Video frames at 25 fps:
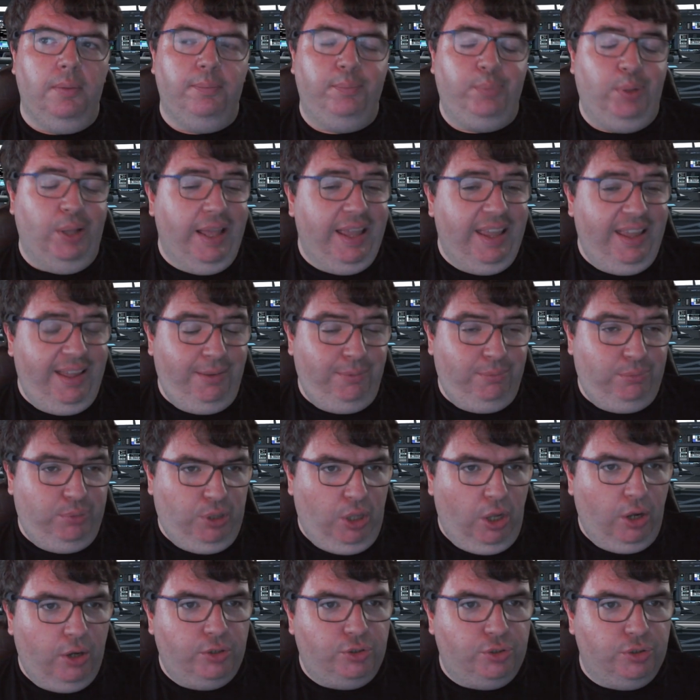playing
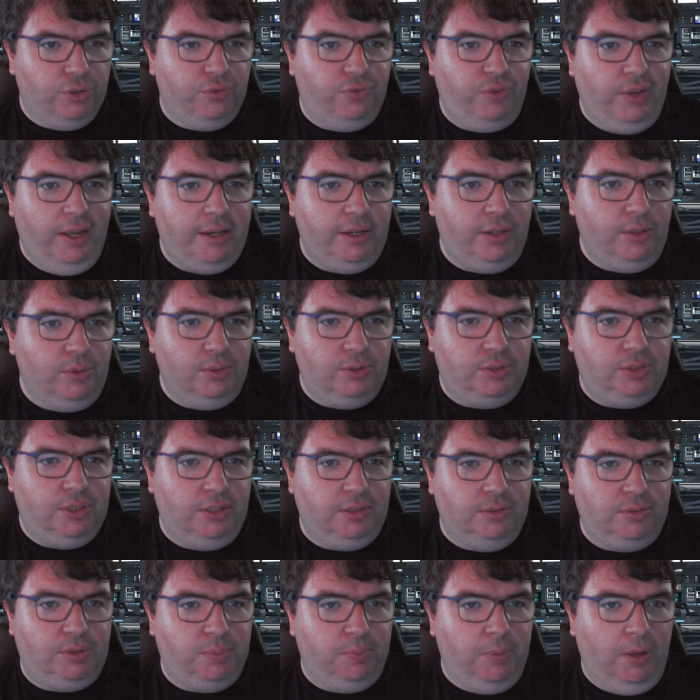larger venues
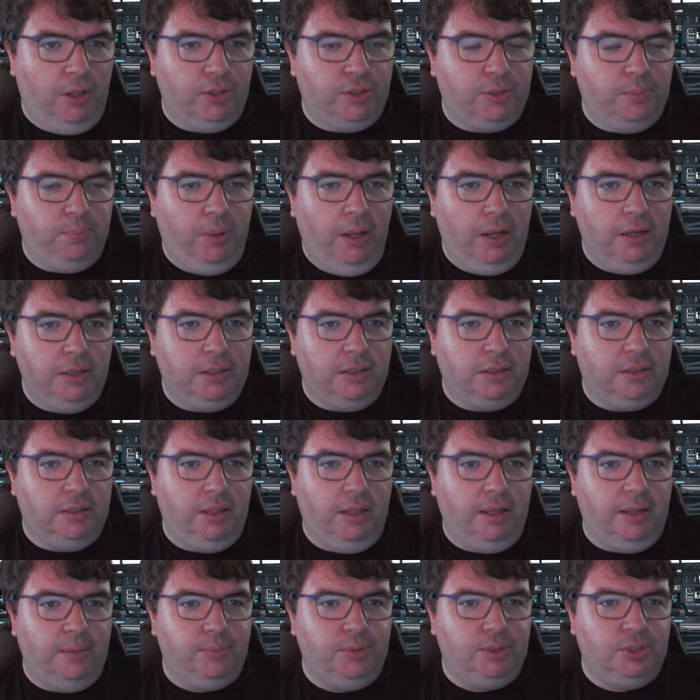than smaller punk
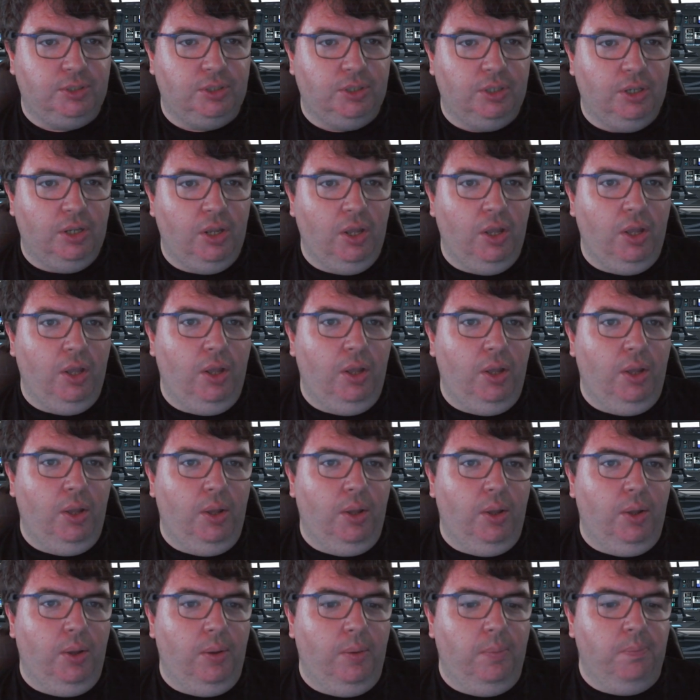clubs
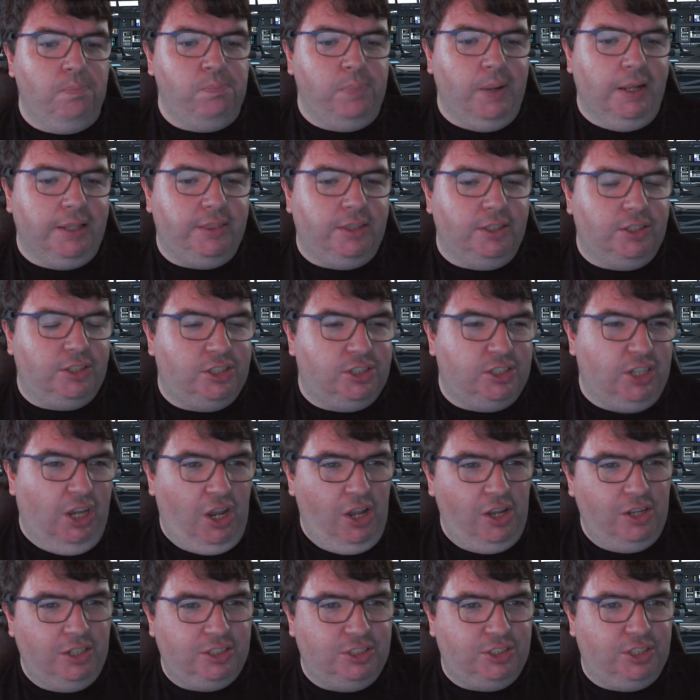but the
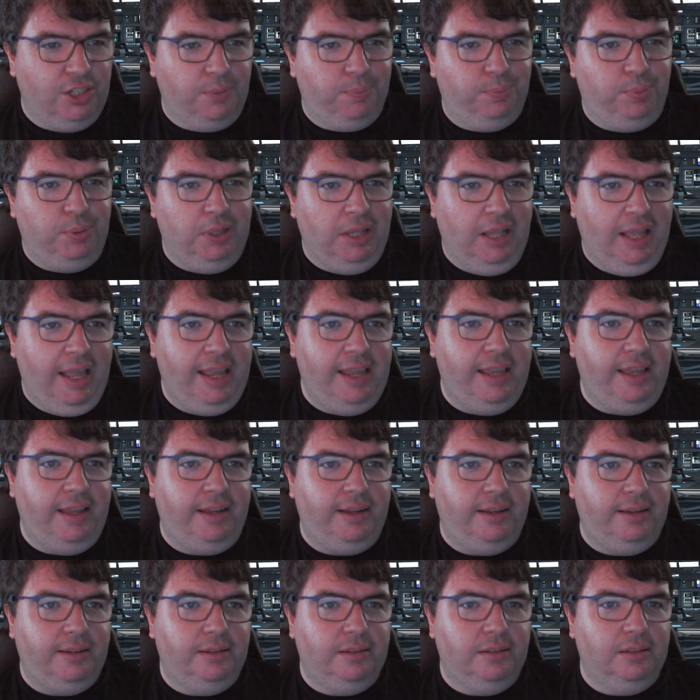songs they're
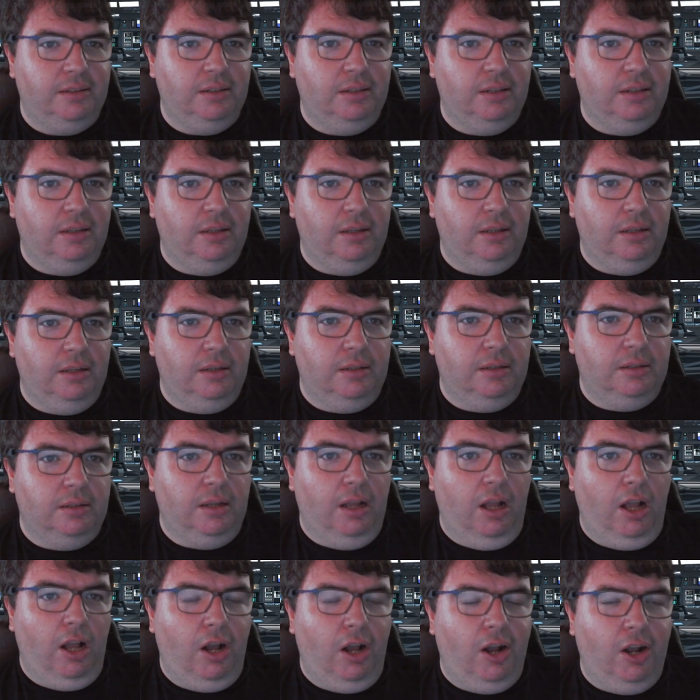playing
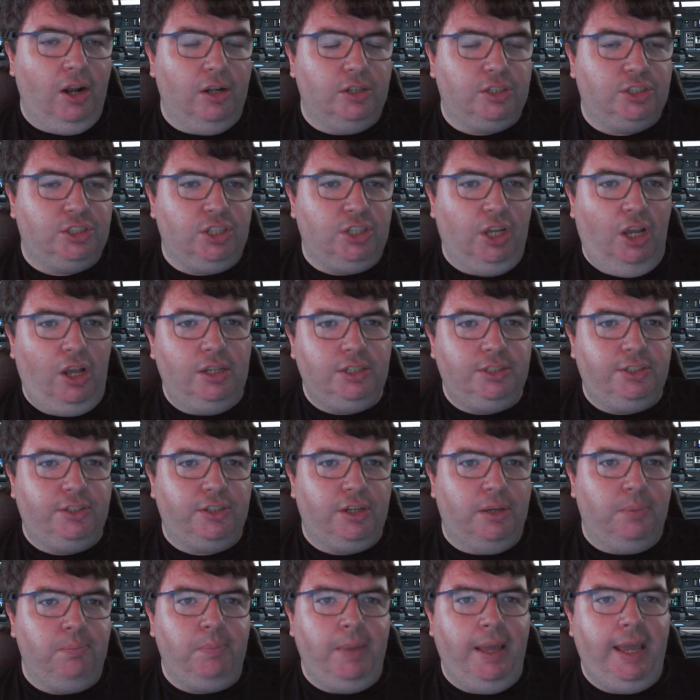are songs
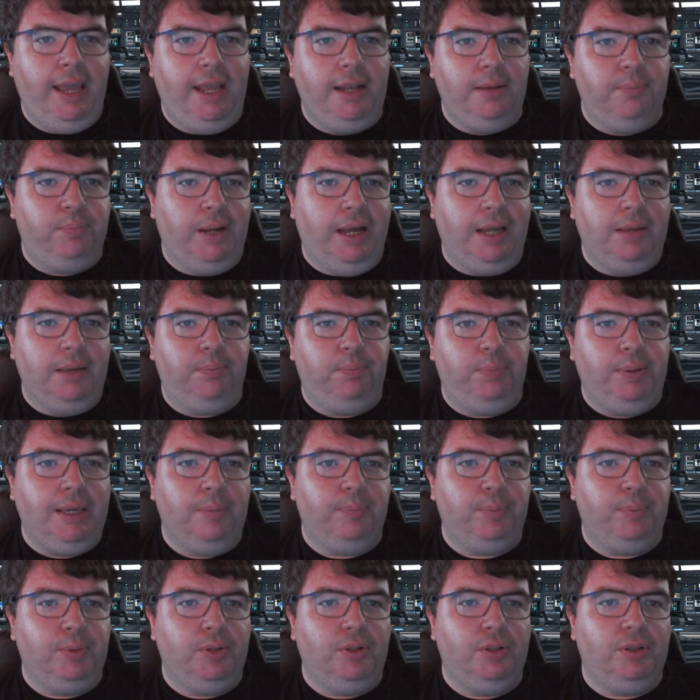that are made by
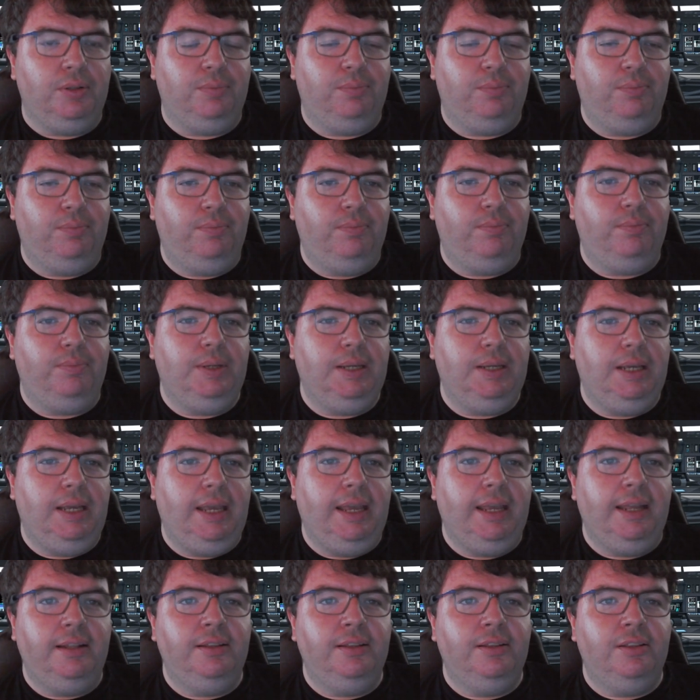people
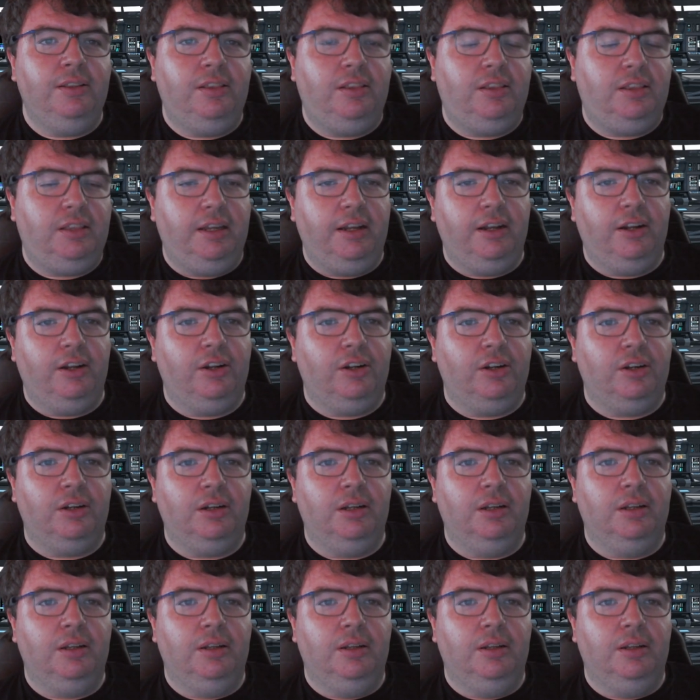in their